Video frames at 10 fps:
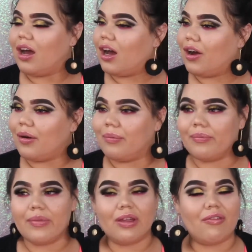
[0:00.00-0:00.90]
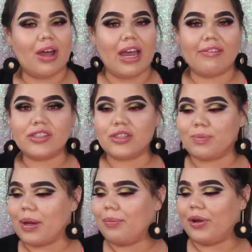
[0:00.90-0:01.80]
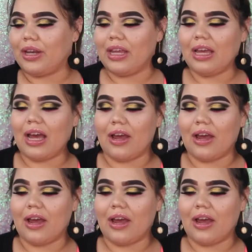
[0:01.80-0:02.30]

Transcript: If I have to spend money,